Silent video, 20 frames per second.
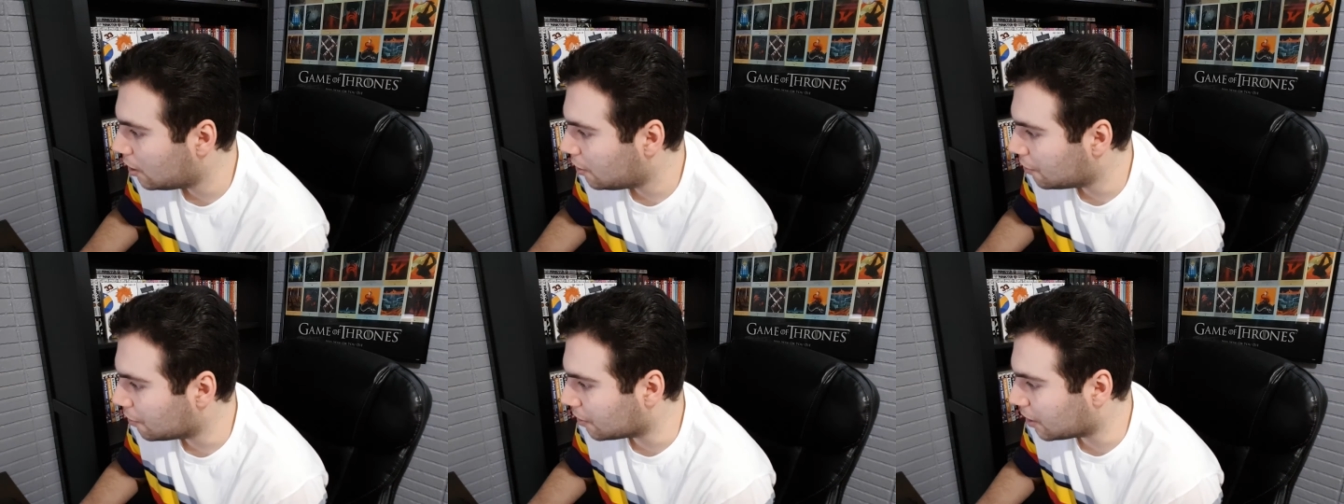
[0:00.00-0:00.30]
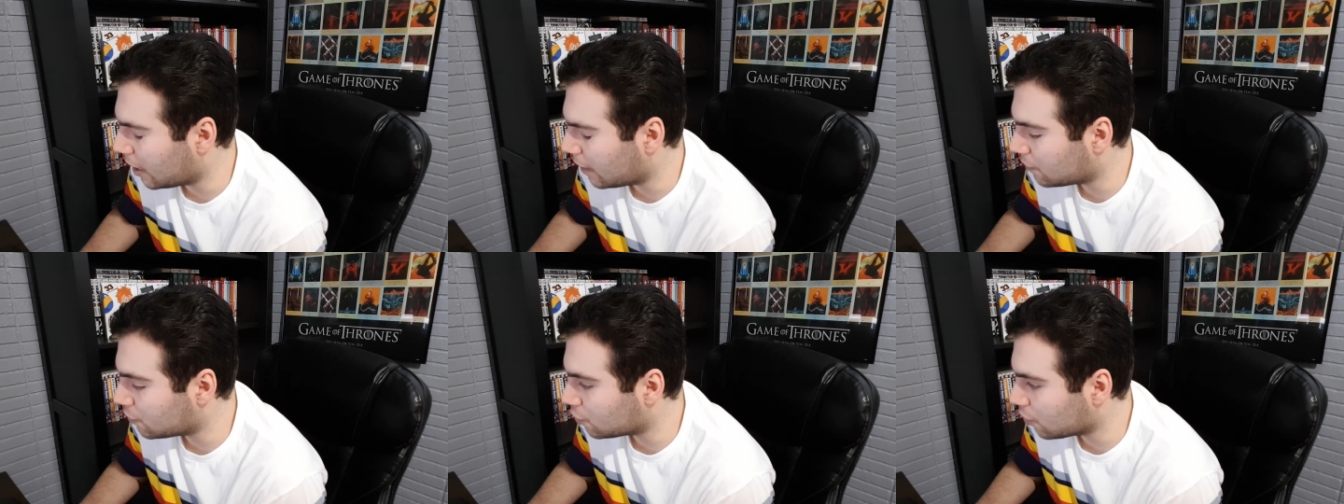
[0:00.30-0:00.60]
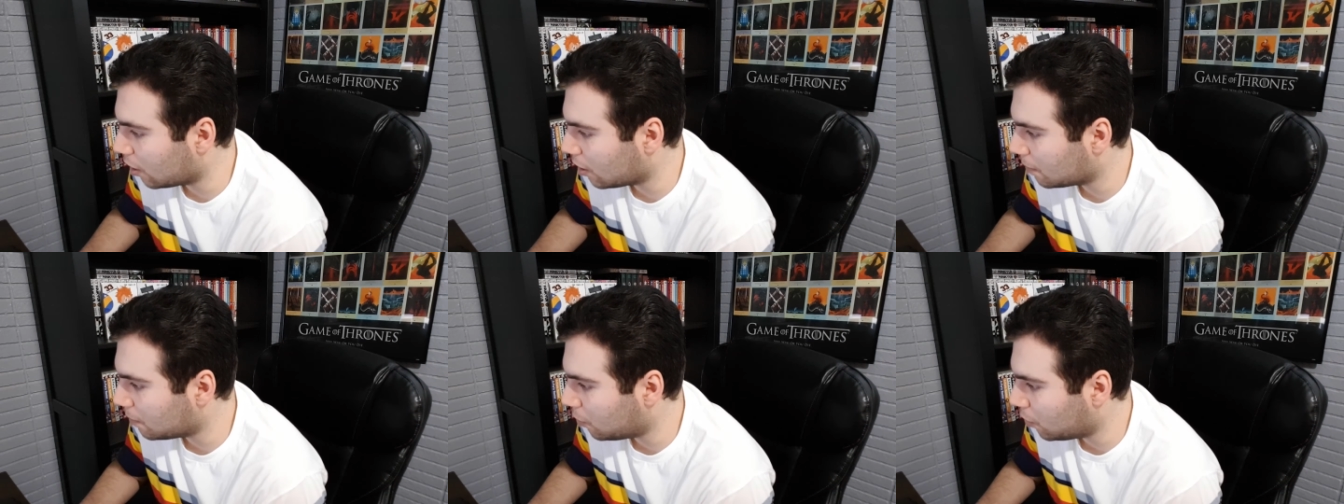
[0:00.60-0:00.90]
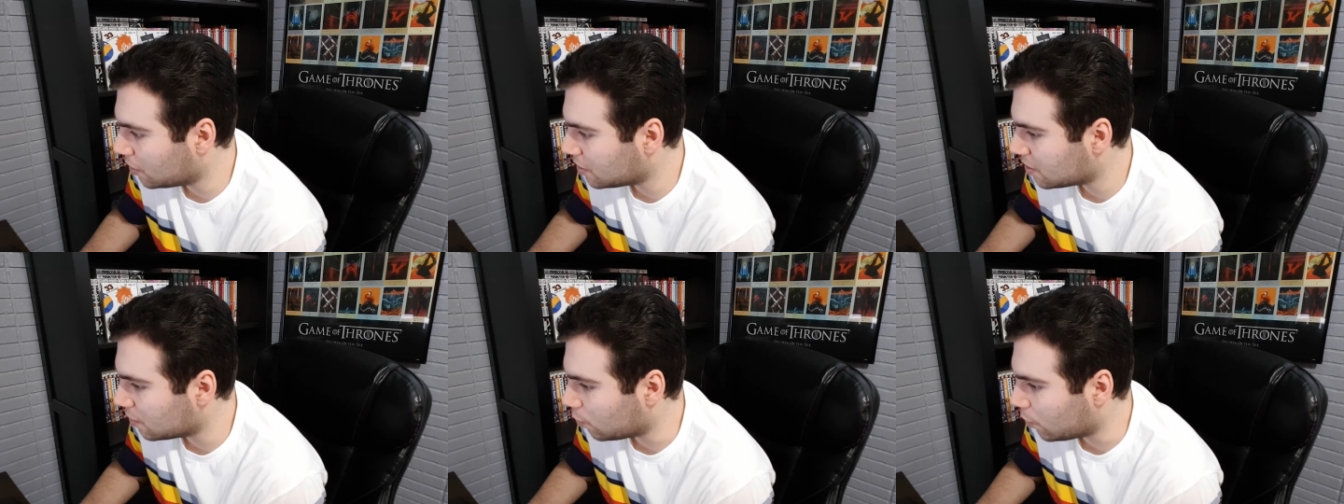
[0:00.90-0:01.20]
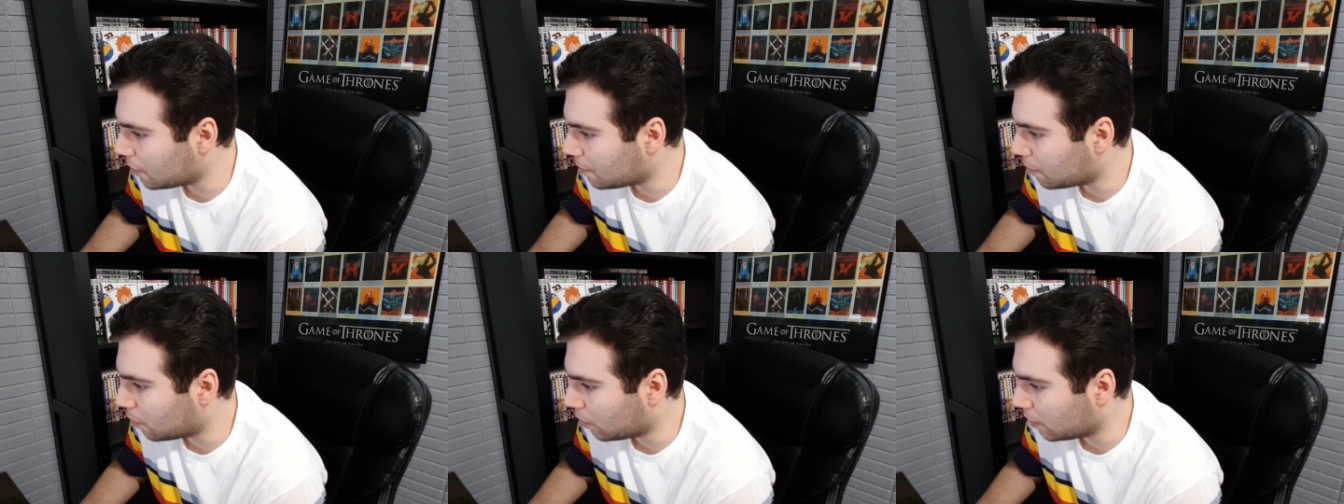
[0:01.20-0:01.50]
You're going to have strong points and
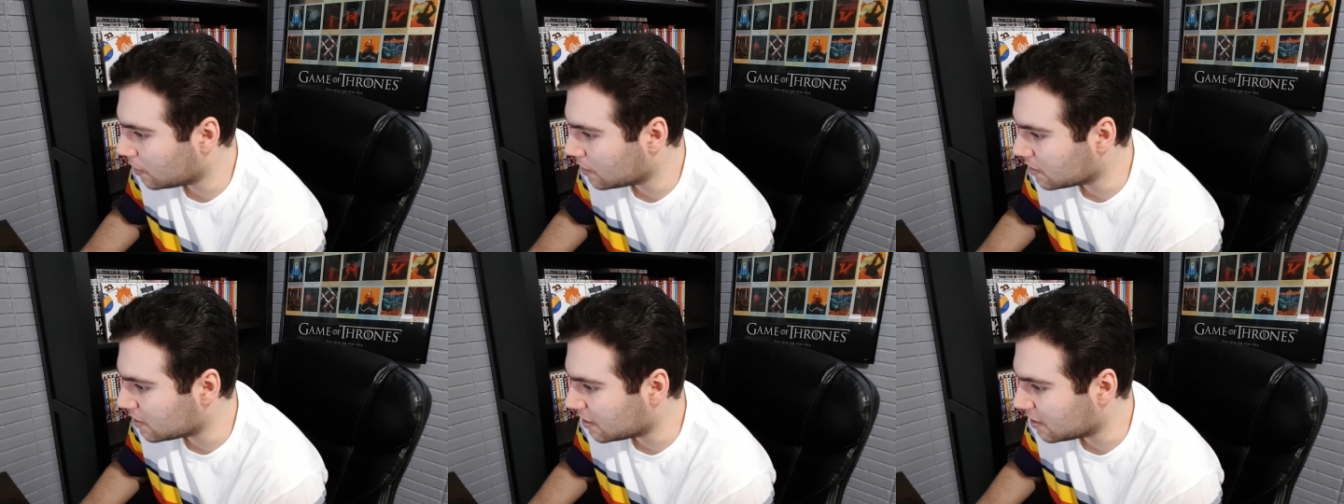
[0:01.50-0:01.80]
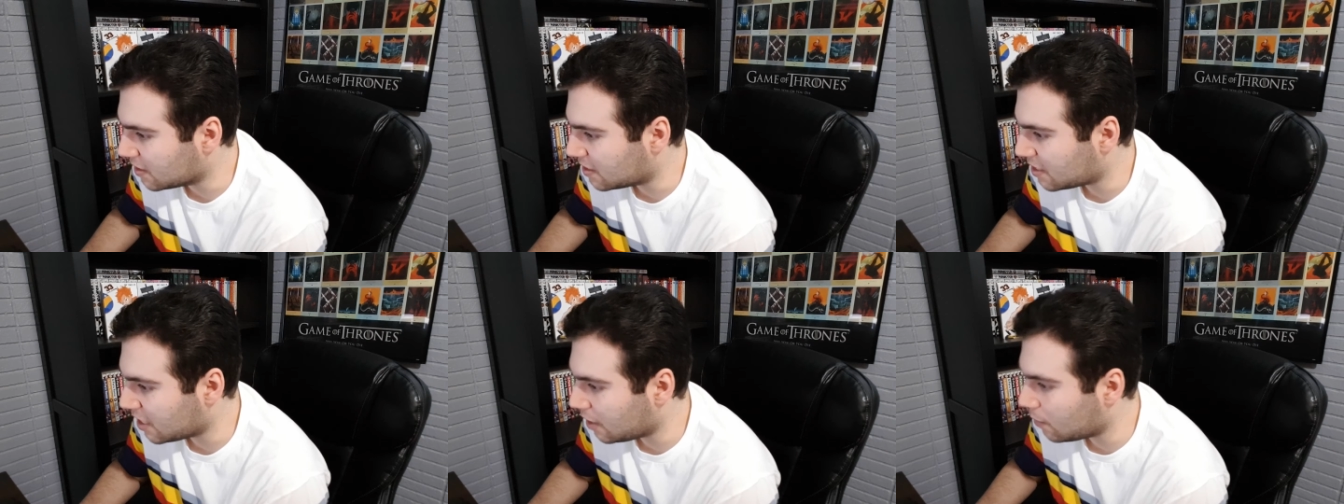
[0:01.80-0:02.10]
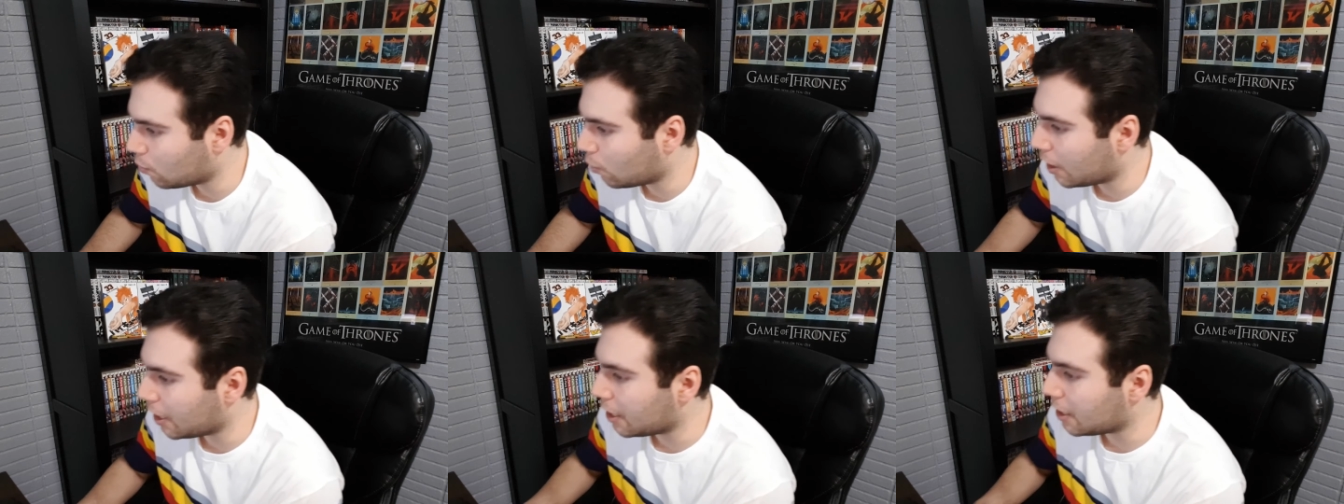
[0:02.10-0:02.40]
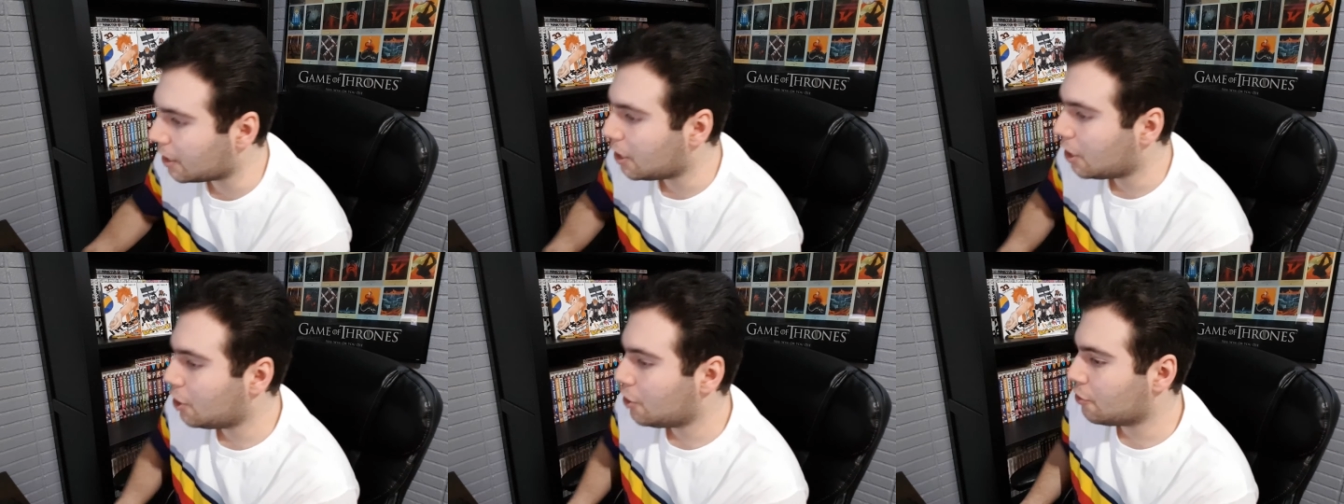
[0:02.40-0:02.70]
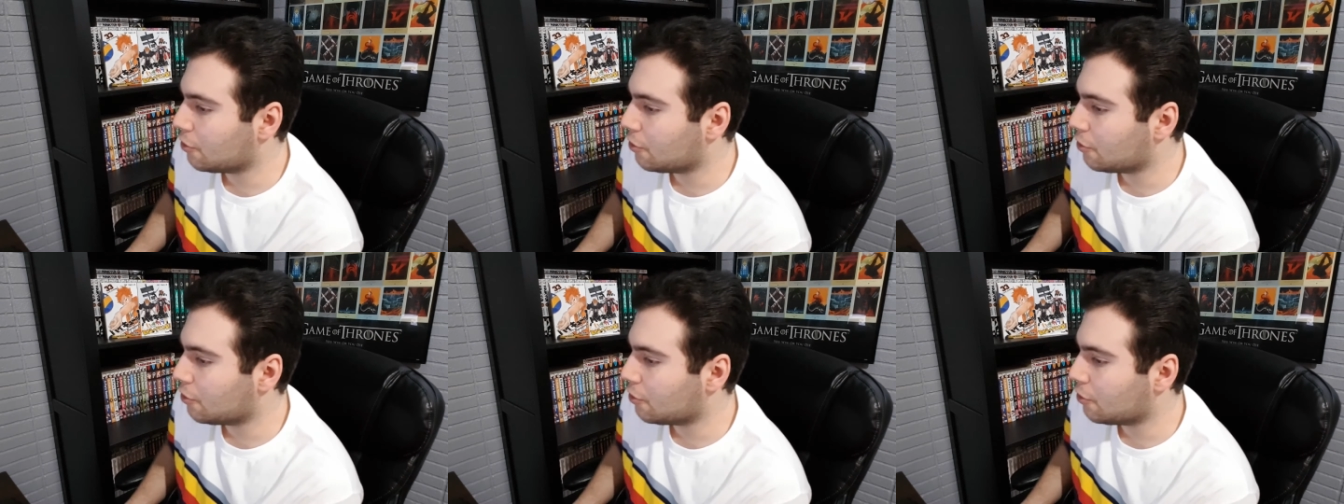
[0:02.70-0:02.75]
weak points. In the same way,